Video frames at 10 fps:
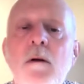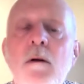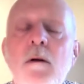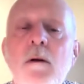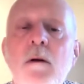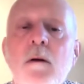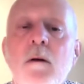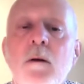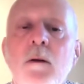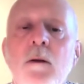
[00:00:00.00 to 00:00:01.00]

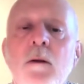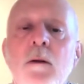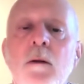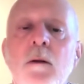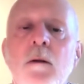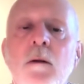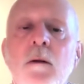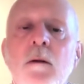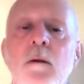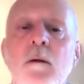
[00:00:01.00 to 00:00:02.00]

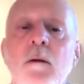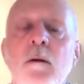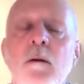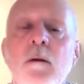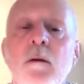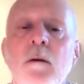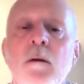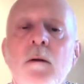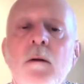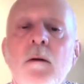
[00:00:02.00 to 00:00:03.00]

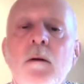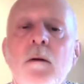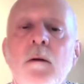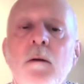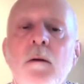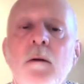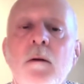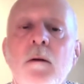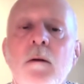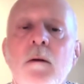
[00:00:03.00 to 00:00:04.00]

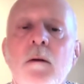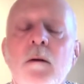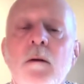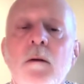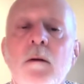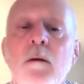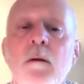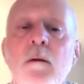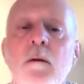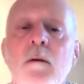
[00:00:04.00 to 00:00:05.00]

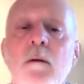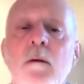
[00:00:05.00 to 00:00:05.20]
(not speaking)